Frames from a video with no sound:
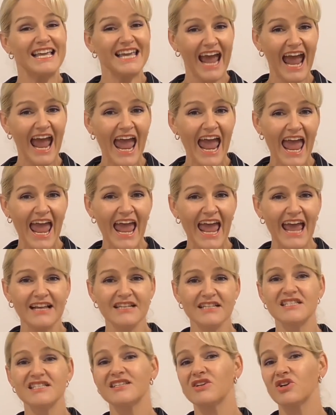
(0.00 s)

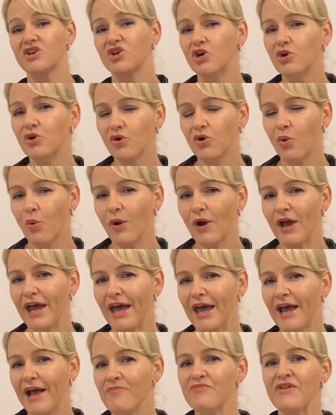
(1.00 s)
Cans,
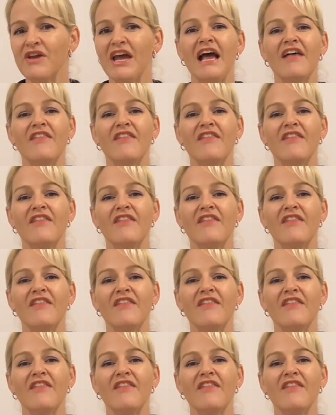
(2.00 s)
cookware,